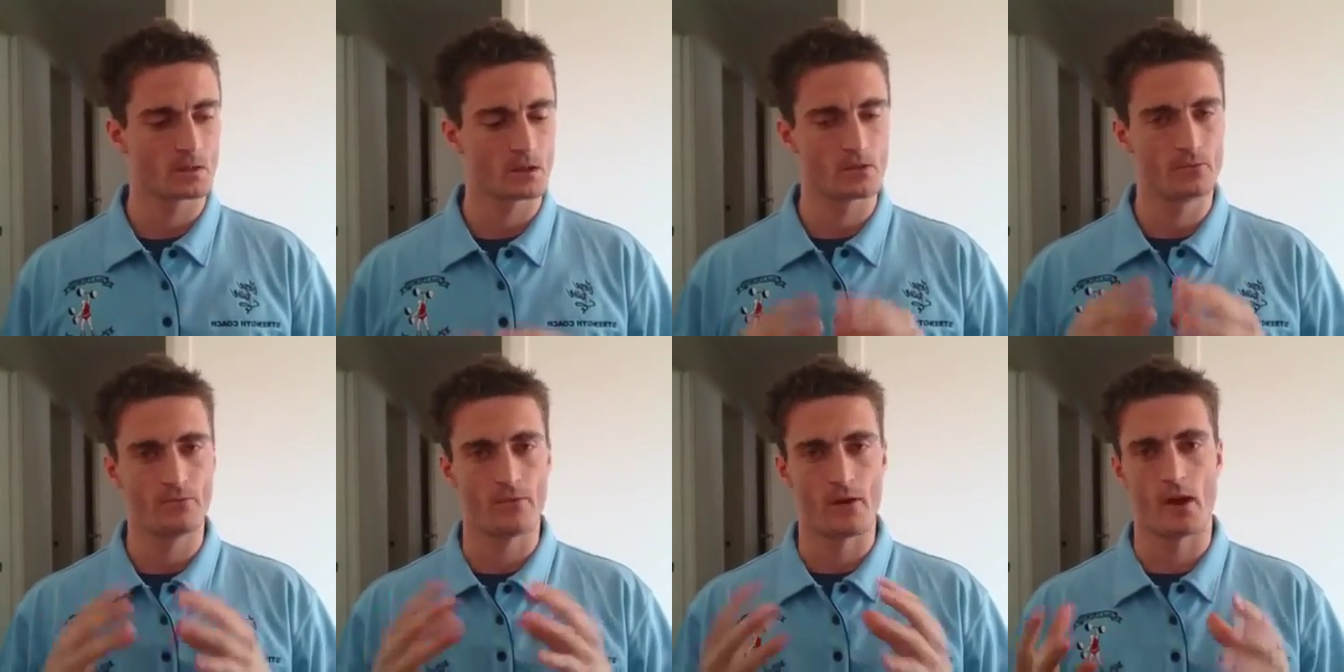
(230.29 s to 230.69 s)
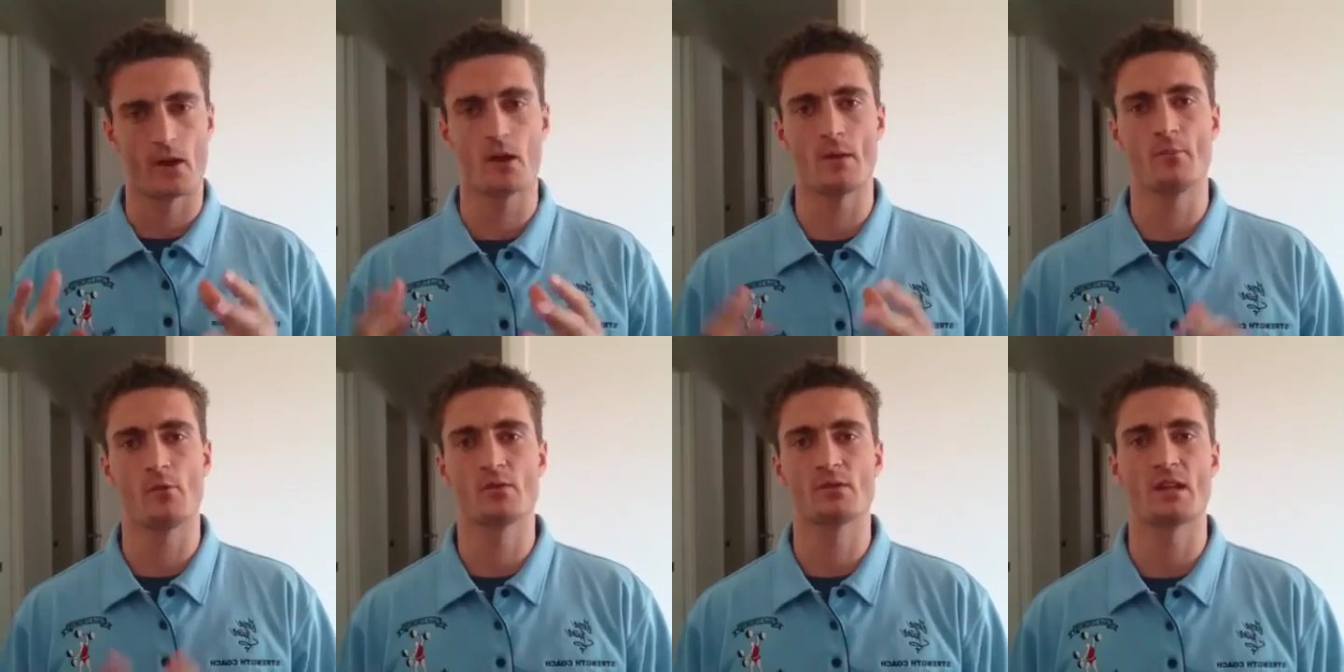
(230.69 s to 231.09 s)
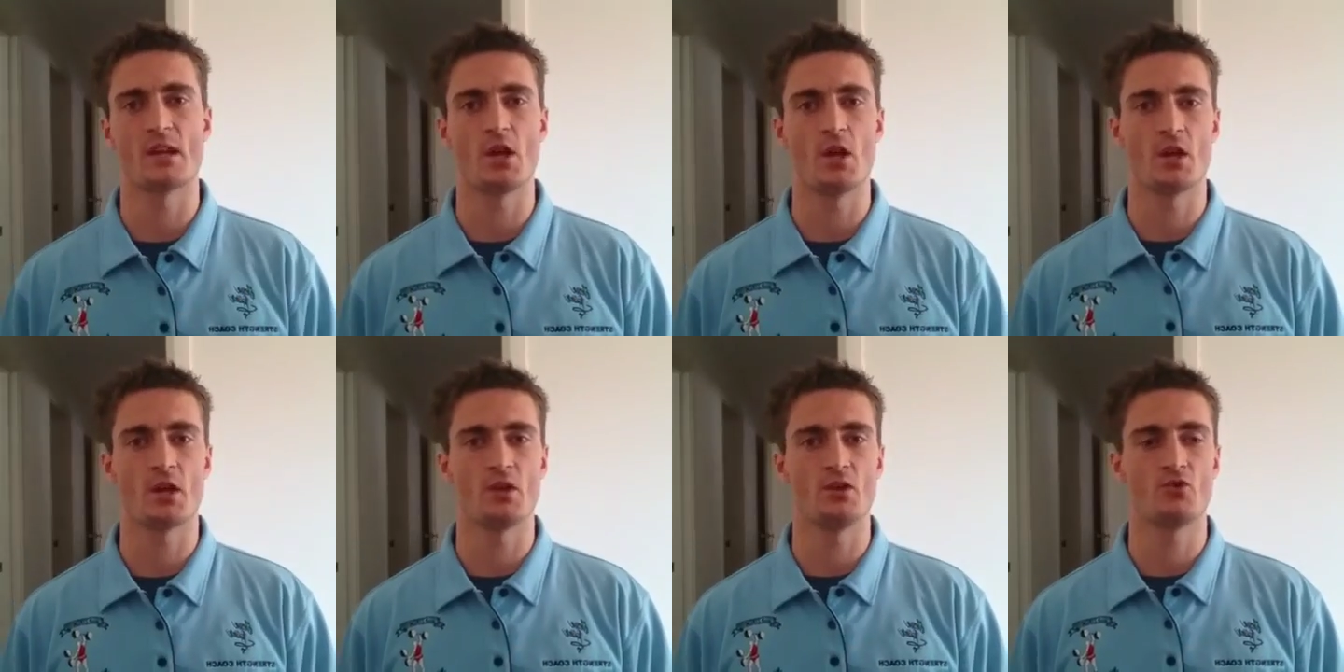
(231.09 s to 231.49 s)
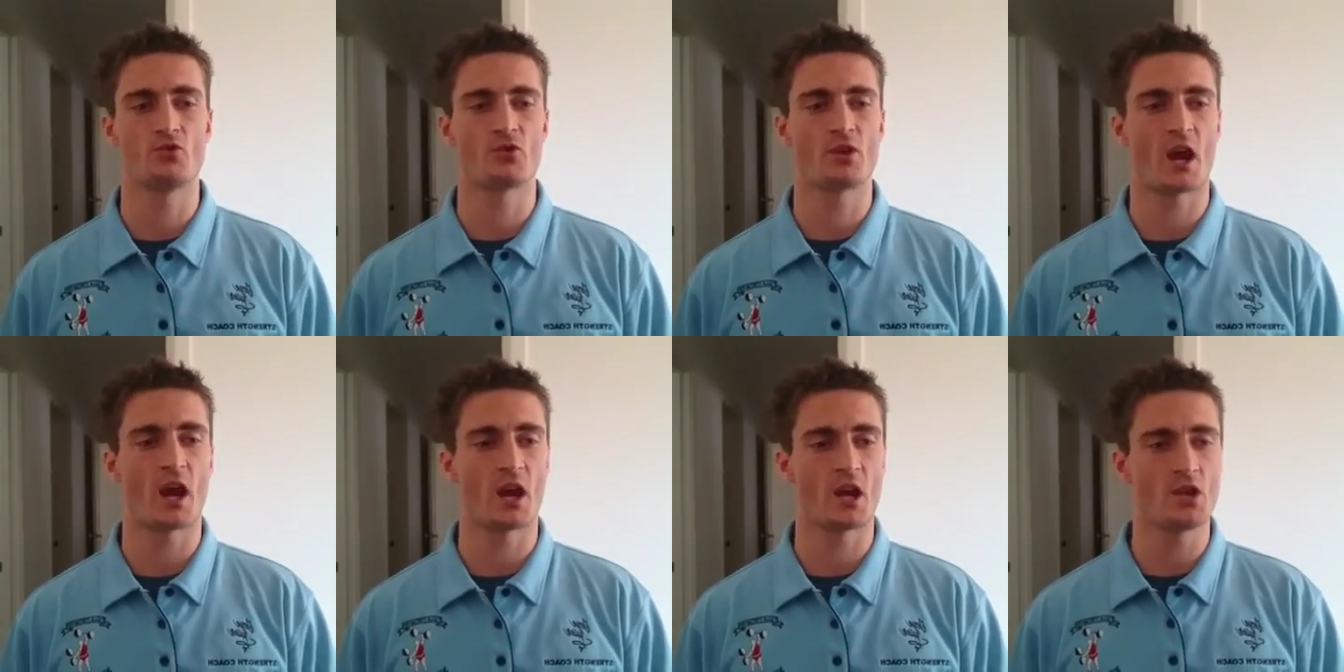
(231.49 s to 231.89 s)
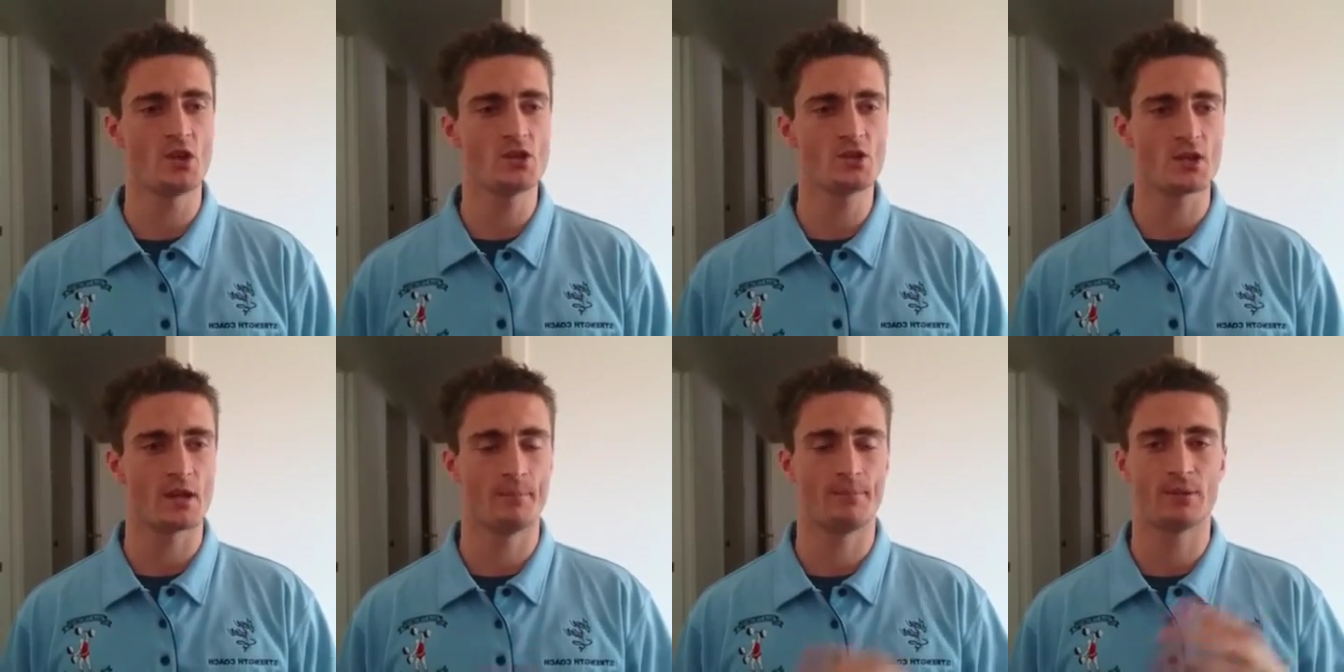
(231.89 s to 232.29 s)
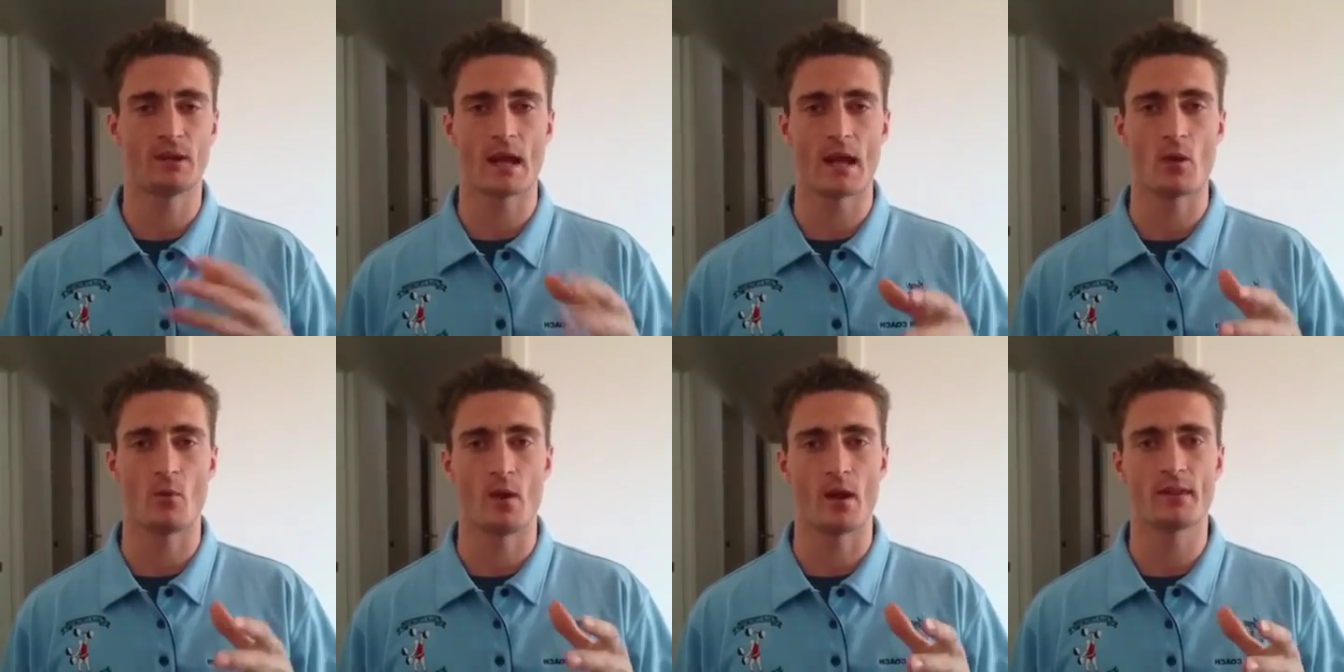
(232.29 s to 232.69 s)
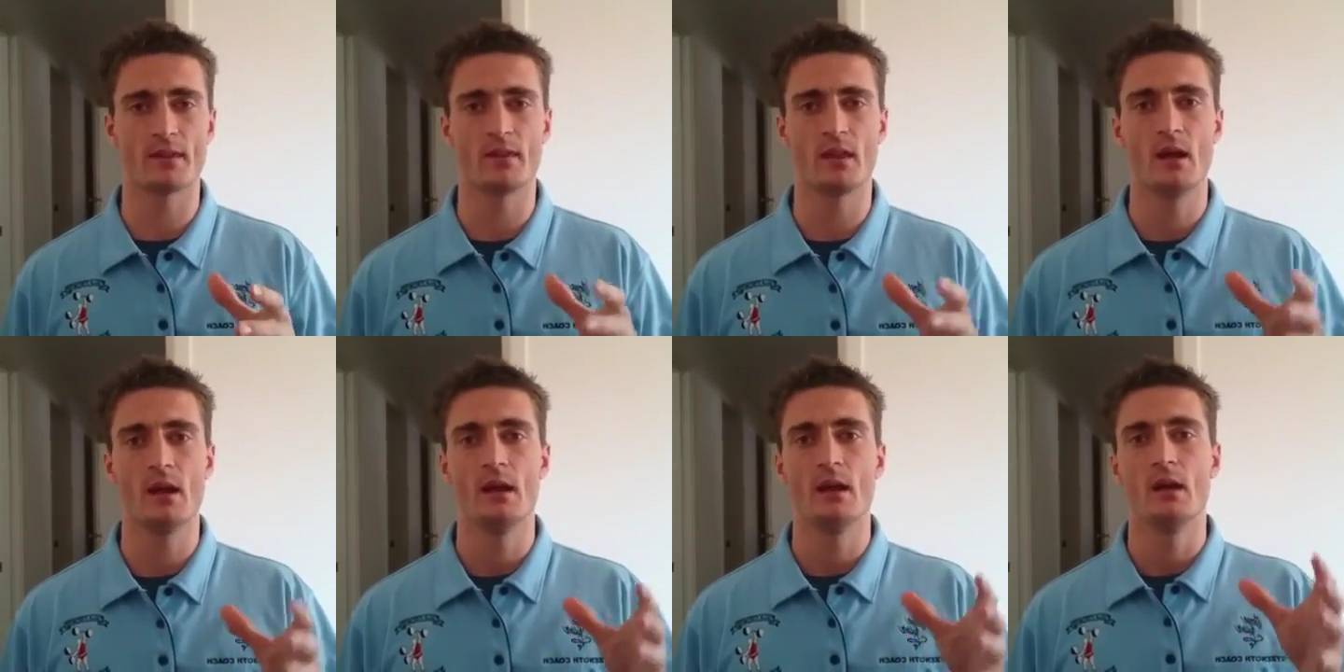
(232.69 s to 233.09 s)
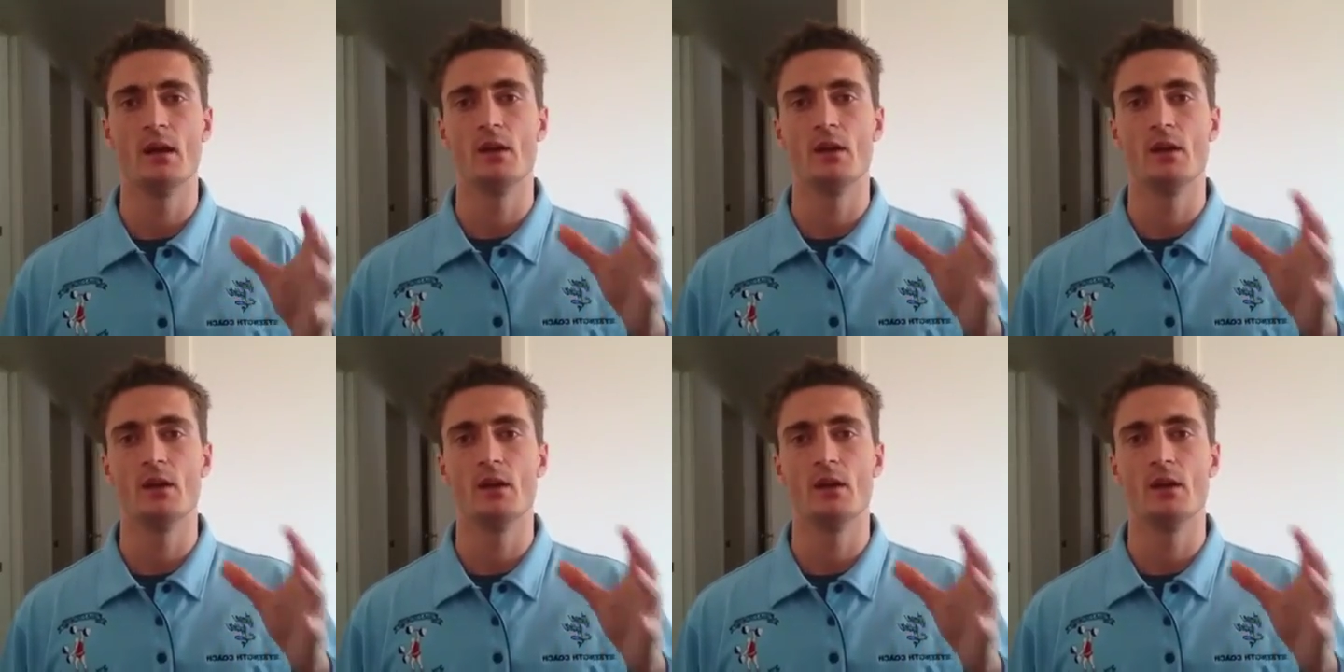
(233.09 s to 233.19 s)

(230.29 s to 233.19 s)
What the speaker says: variables that you can change and play with